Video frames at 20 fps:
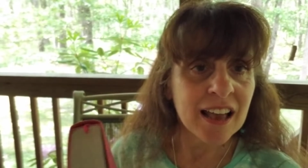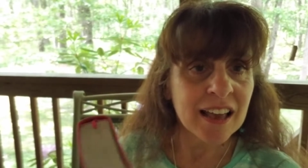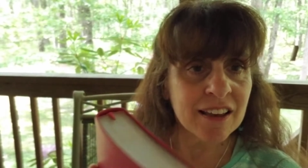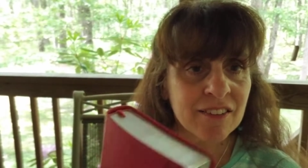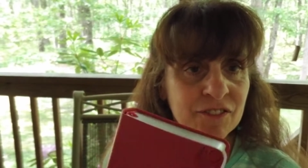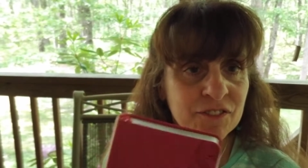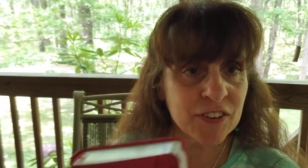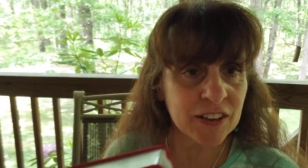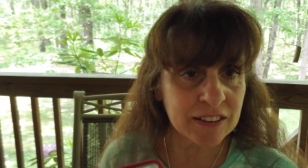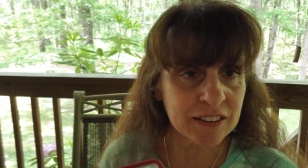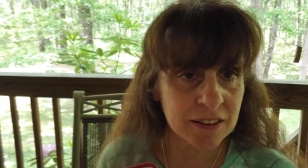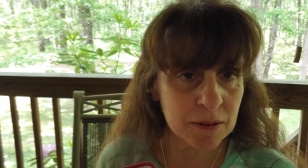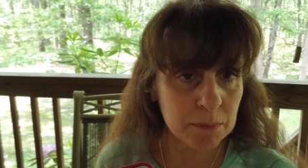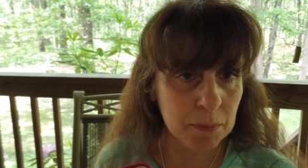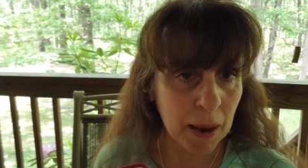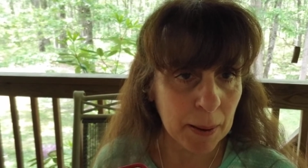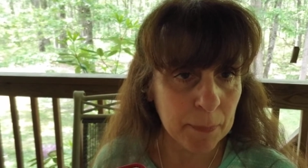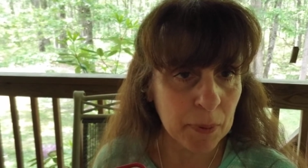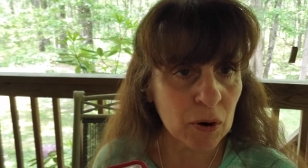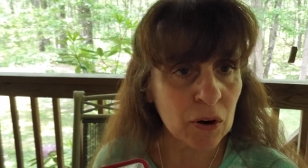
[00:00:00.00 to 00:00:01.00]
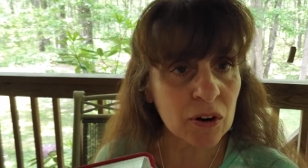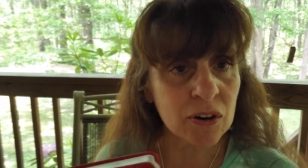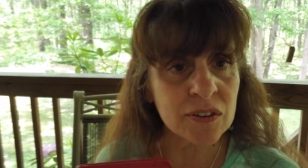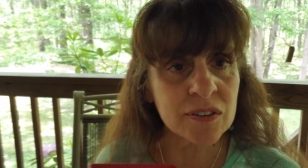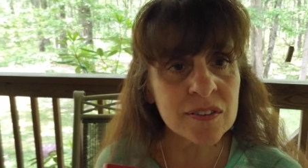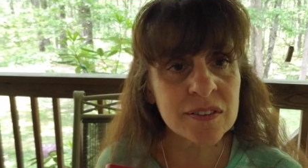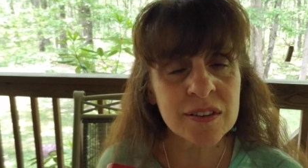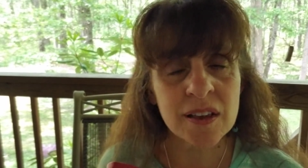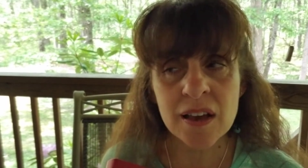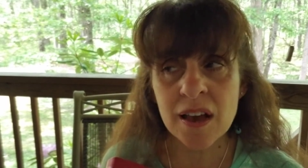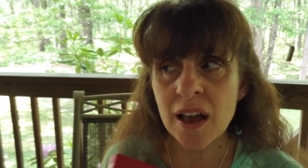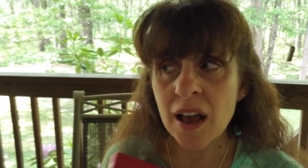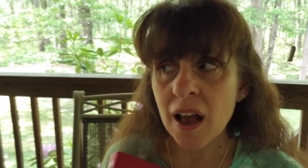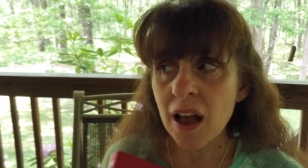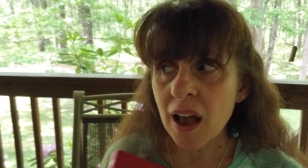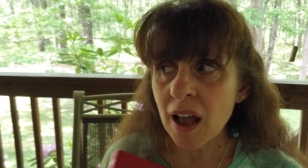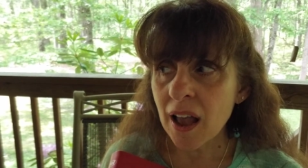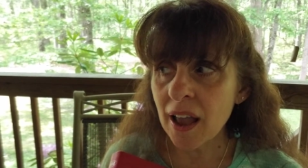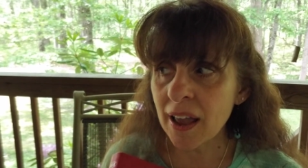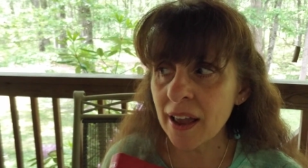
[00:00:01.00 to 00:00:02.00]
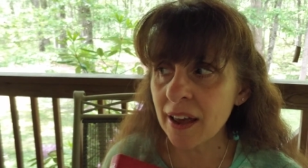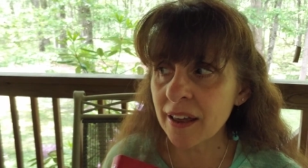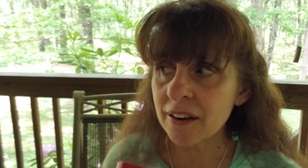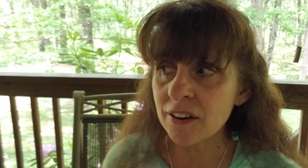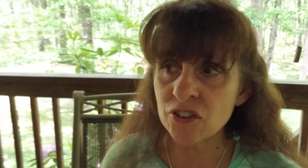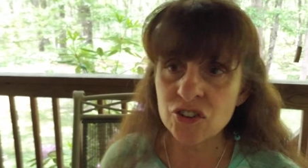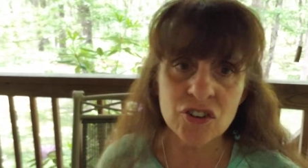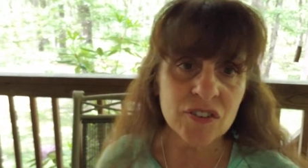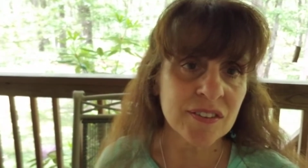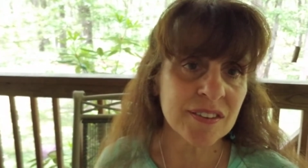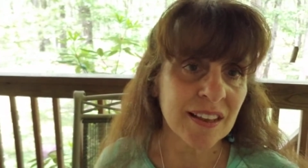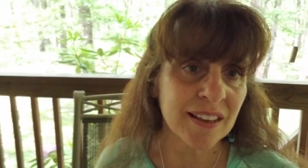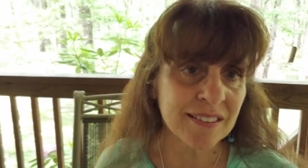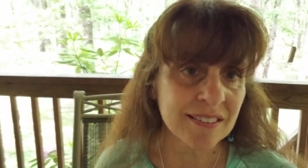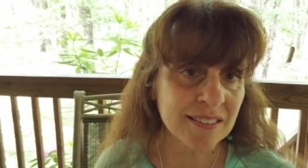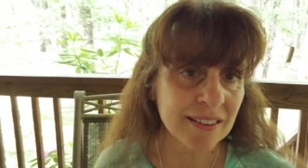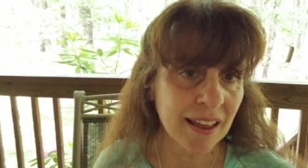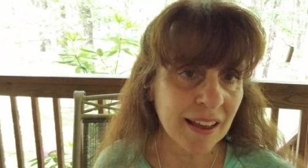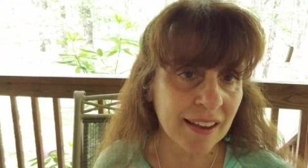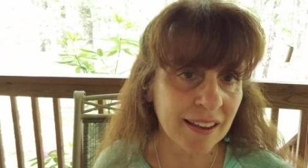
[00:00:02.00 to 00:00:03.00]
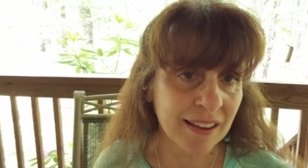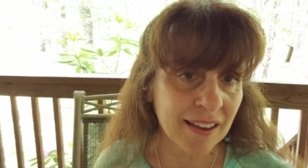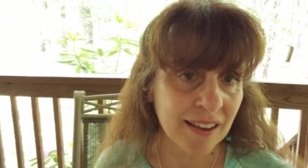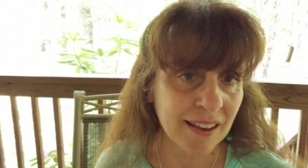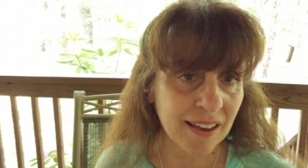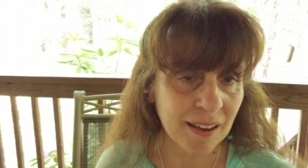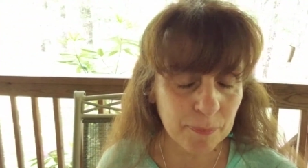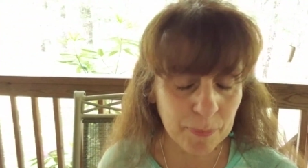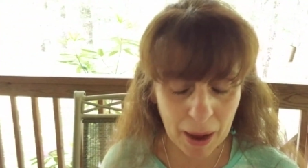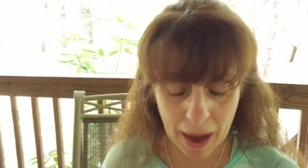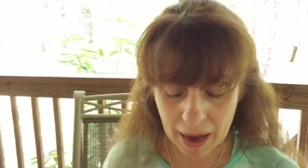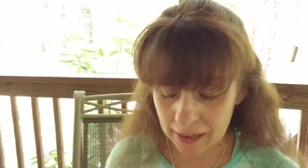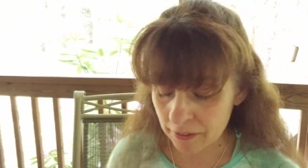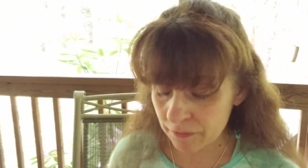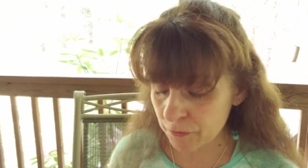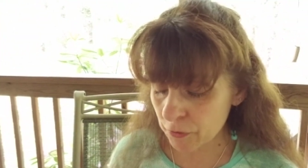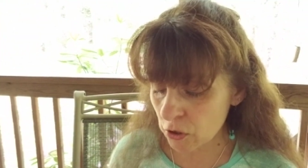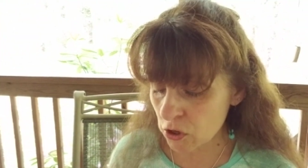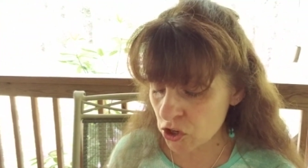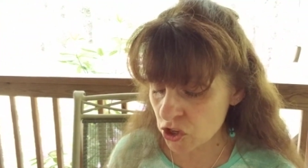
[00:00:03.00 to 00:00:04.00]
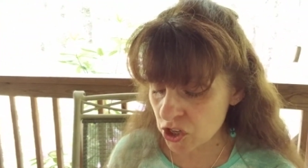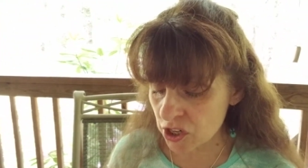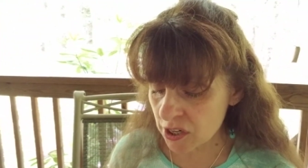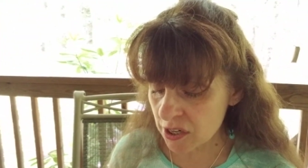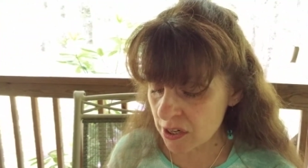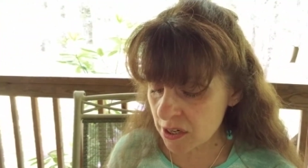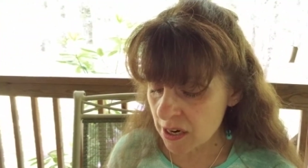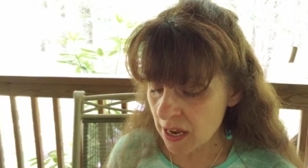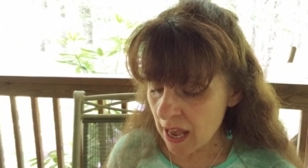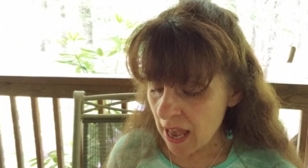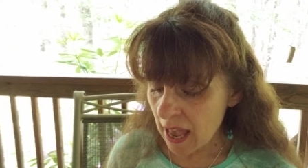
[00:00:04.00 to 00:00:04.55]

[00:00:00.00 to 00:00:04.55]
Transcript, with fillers: It fits in my purse and it just it's like a pocket version